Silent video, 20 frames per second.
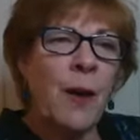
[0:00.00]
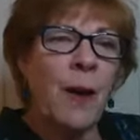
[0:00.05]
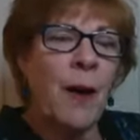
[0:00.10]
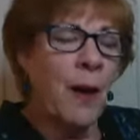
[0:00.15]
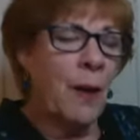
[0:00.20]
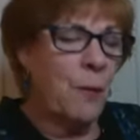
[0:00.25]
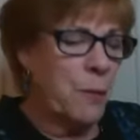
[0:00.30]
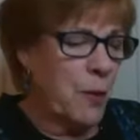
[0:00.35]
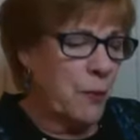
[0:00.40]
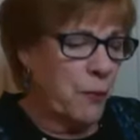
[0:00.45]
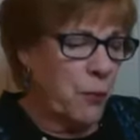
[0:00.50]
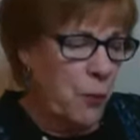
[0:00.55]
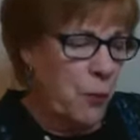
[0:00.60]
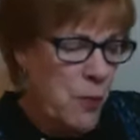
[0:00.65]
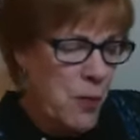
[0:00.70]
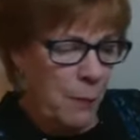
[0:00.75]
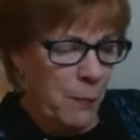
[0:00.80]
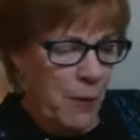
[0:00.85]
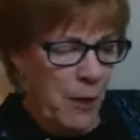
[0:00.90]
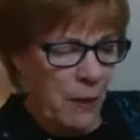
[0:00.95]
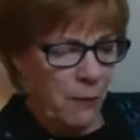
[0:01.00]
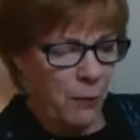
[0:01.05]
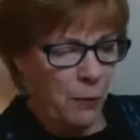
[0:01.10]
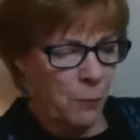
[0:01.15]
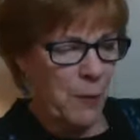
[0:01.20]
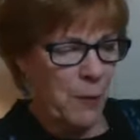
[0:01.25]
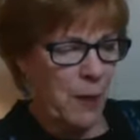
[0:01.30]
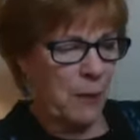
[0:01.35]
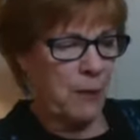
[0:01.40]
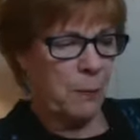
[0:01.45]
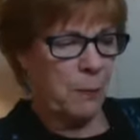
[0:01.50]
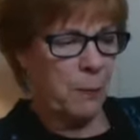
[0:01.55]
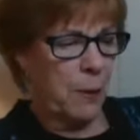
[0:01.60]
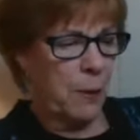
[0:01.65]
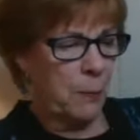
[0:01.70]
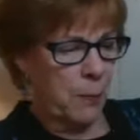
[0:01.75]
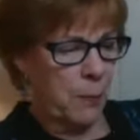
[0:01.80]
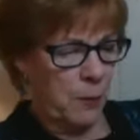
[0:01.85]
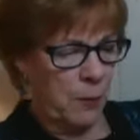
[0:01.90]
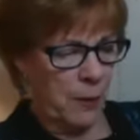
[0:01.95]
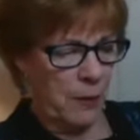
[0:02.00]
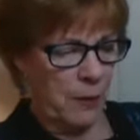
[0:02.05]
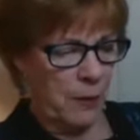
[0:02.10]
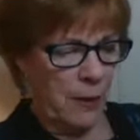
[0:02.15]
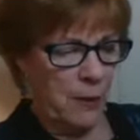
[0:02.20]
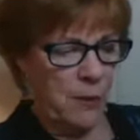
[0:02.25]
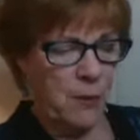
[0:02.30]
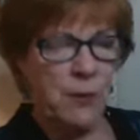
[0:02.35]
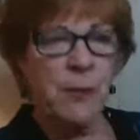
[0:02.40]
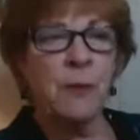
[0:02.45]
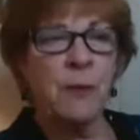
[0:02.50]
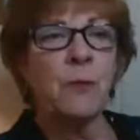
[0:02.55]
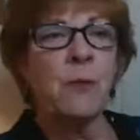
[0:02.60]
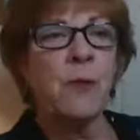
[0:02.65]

The first time I ever met the people in Anton